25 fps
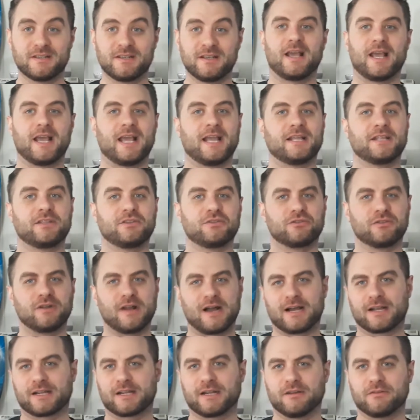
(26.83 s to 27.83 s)
And you're
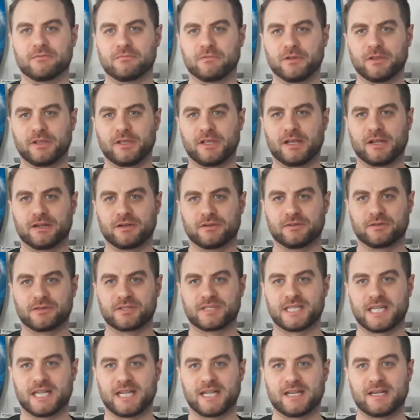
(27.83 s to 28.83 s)
not going to really
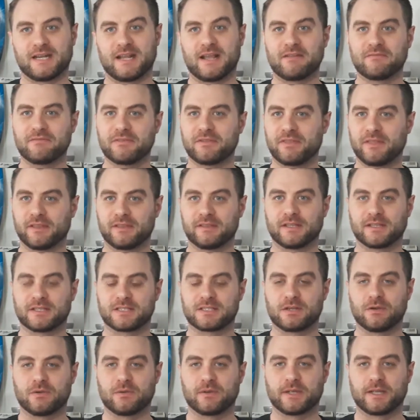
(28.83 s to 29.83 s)
understand everything that's
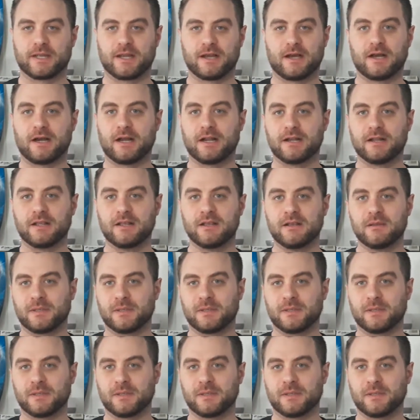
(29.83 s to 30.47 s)
going on